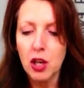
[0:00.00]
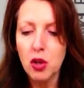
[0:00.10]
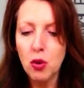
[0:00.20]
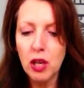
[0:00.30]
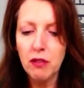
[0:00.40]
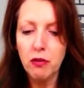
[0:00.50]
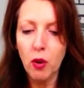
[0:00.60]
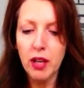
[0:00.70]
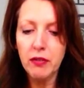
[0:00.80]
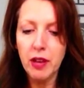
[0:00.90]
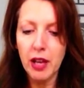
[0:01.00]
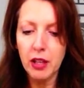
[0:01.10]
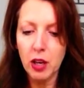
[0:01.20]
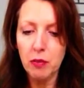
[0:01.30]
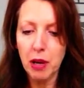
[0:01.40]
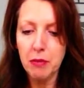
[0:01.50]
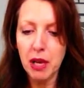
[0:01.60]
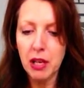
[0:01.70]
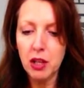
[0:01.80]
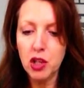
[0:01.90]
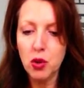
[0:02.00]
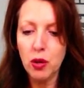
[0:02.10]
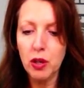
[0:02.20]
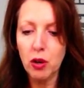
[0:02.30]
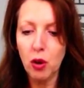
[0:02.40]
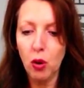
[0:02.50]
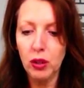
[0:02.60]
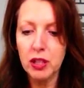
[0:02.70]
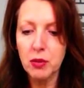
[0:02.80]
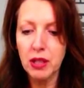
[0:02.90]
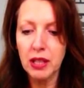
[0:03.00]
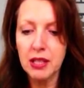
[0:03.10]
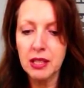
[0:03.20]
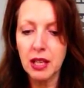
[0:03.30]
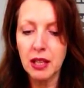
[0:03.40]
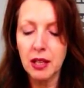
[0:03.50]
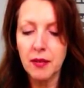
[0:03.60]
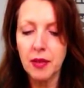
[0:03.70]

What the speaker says: You can avoid failure by making sure your goal is realistic.